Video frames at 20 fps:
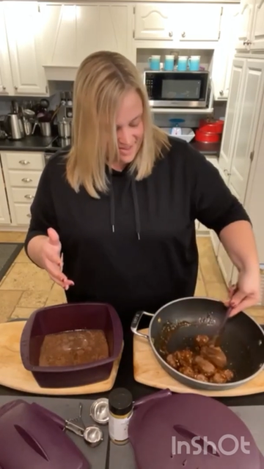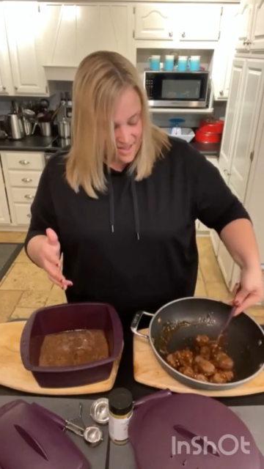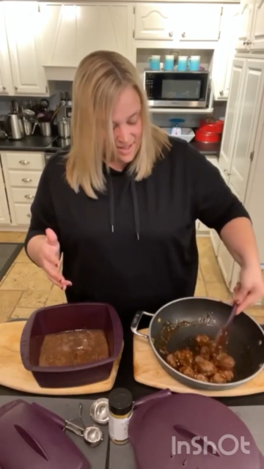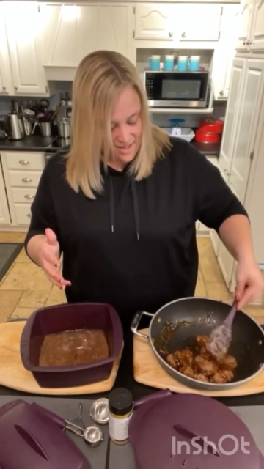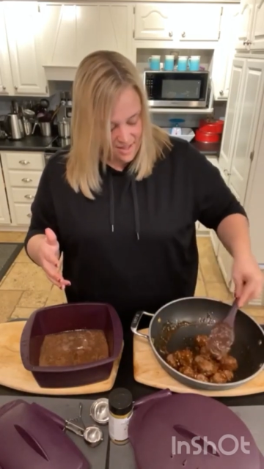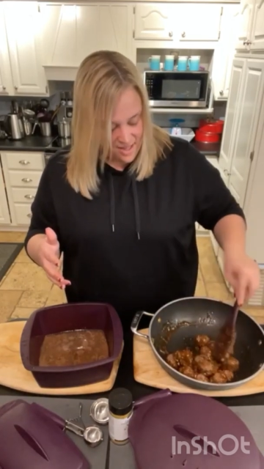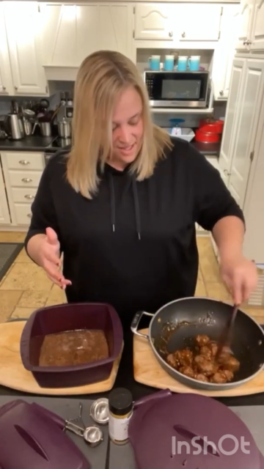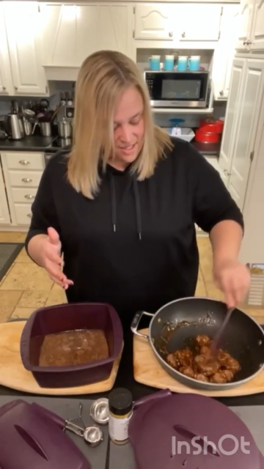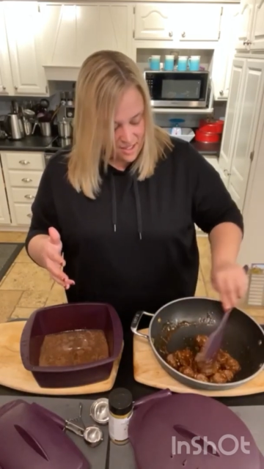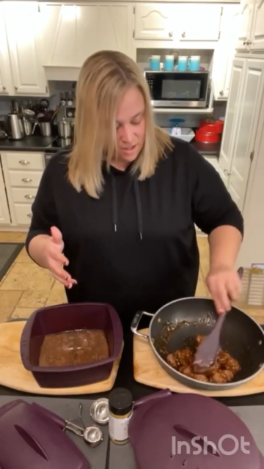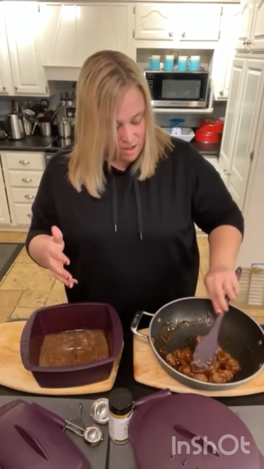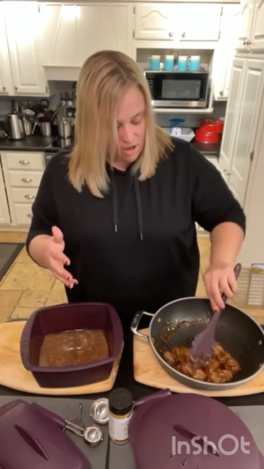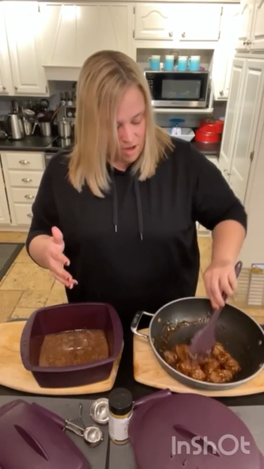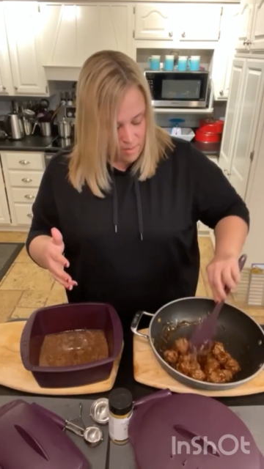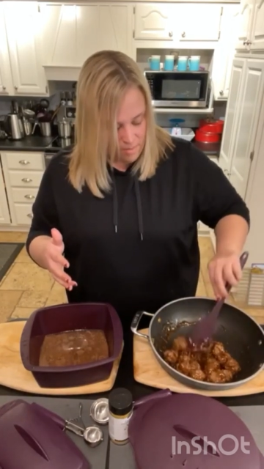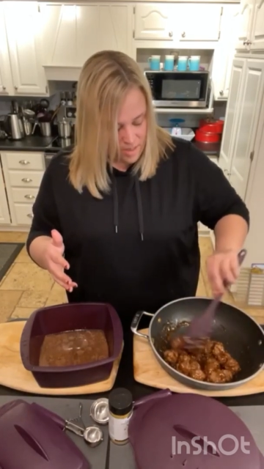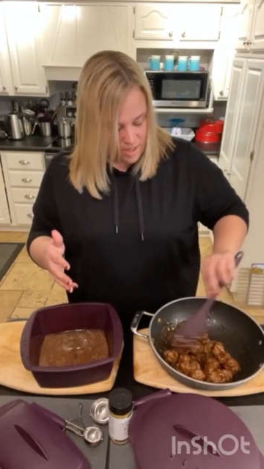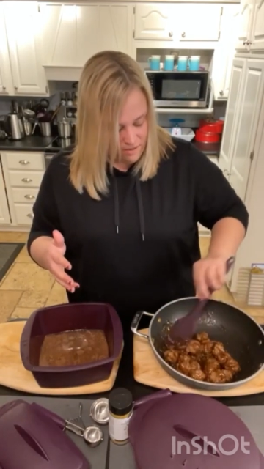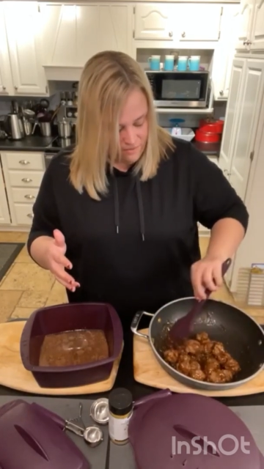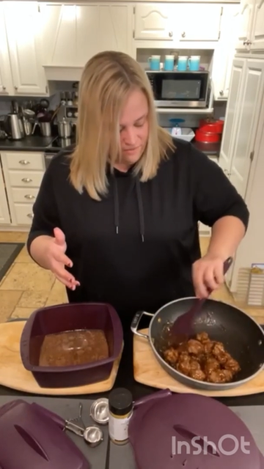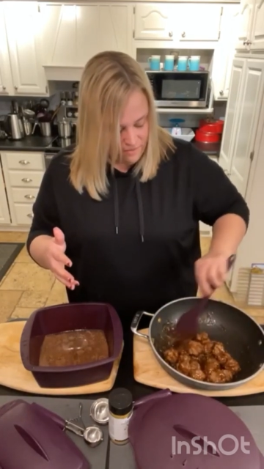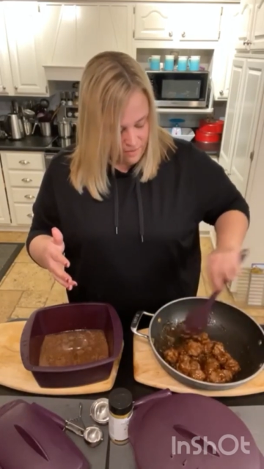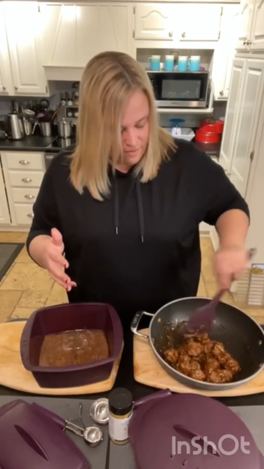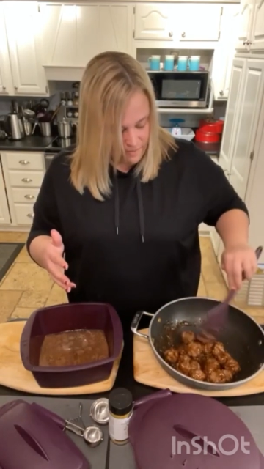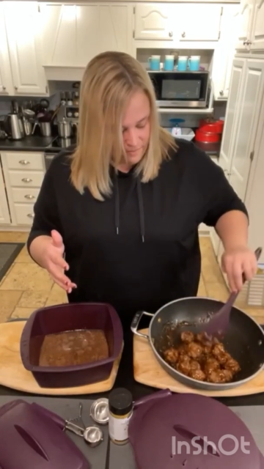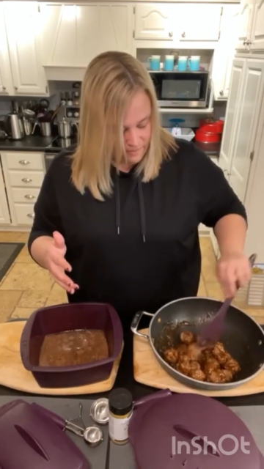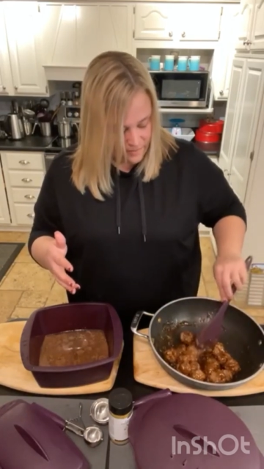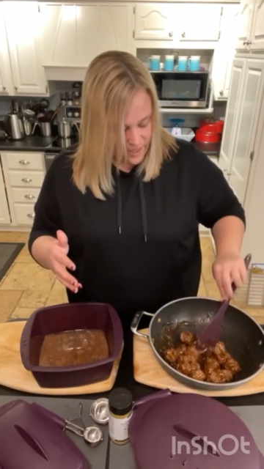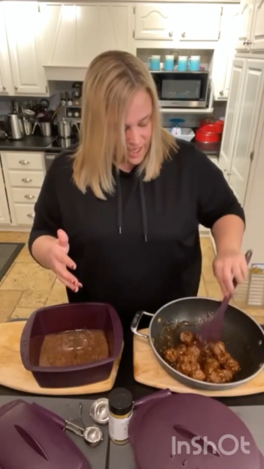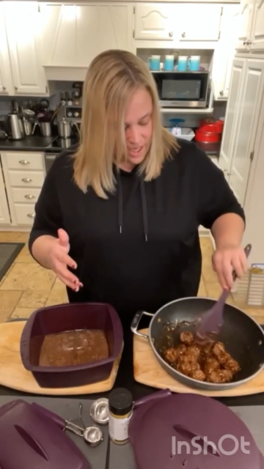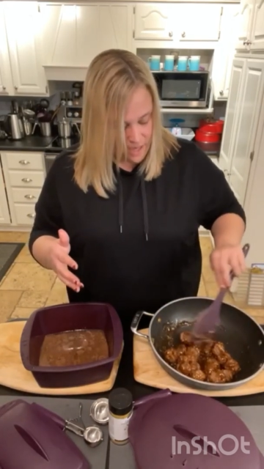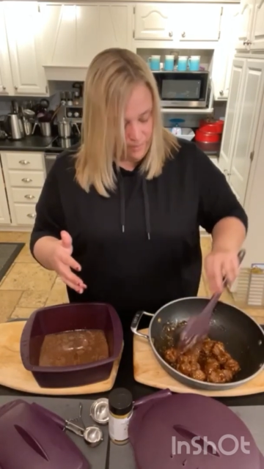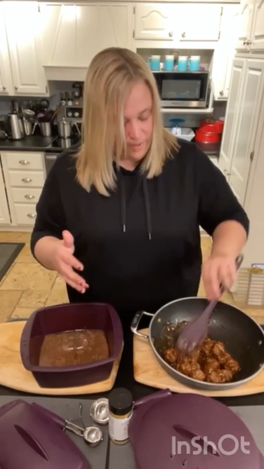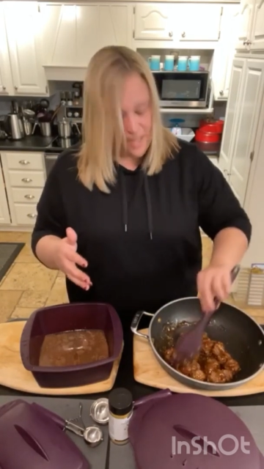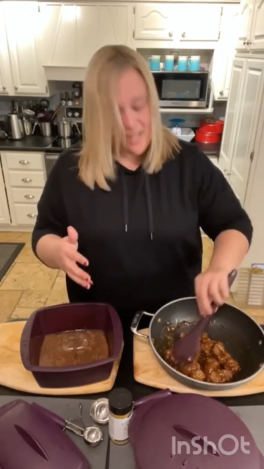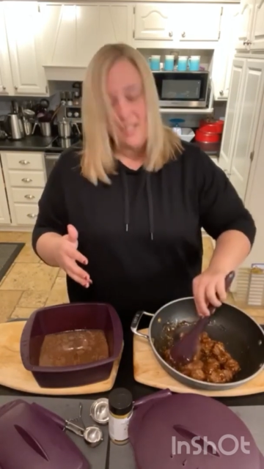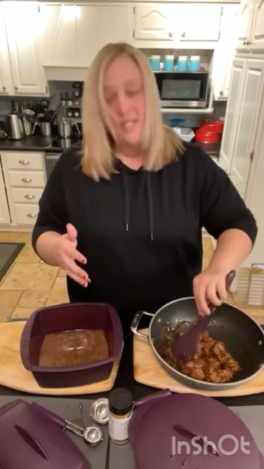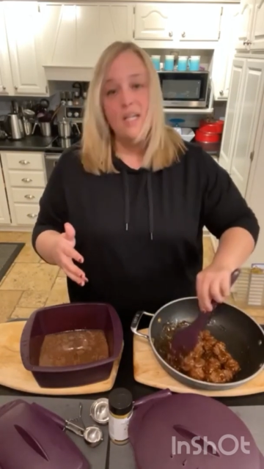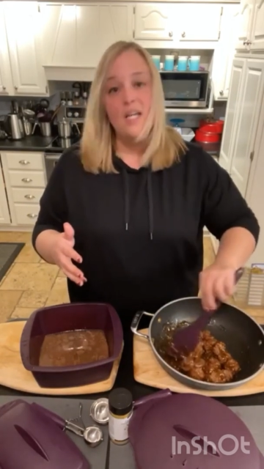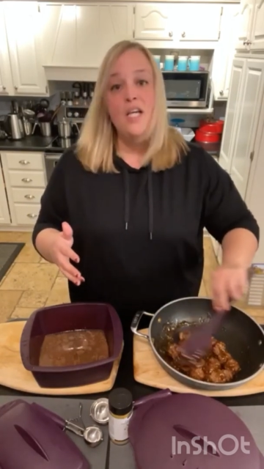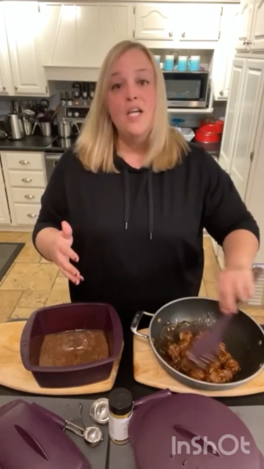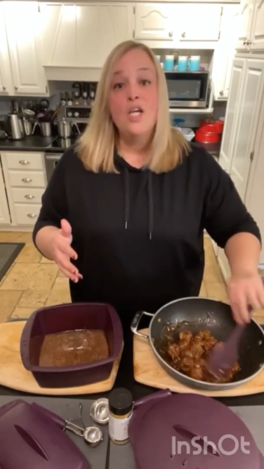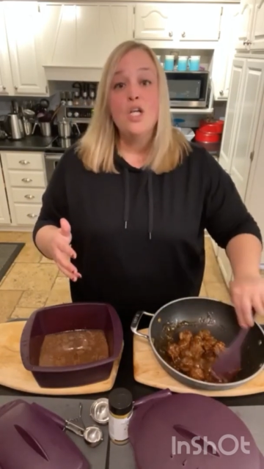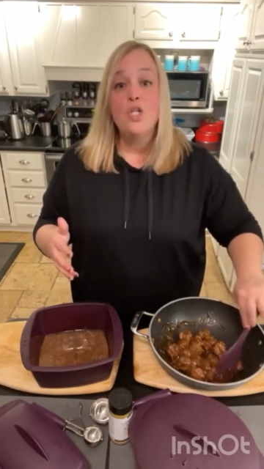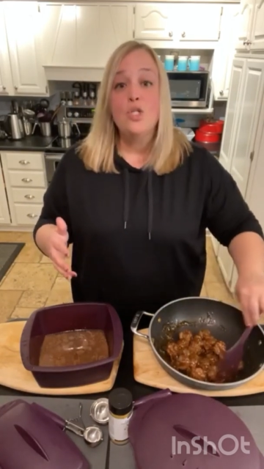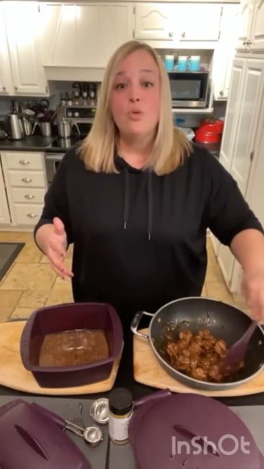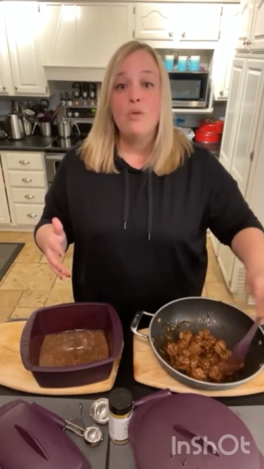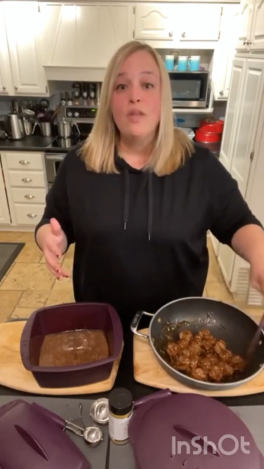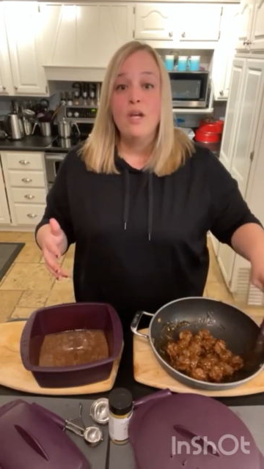that's a lot of beef. Anyways, so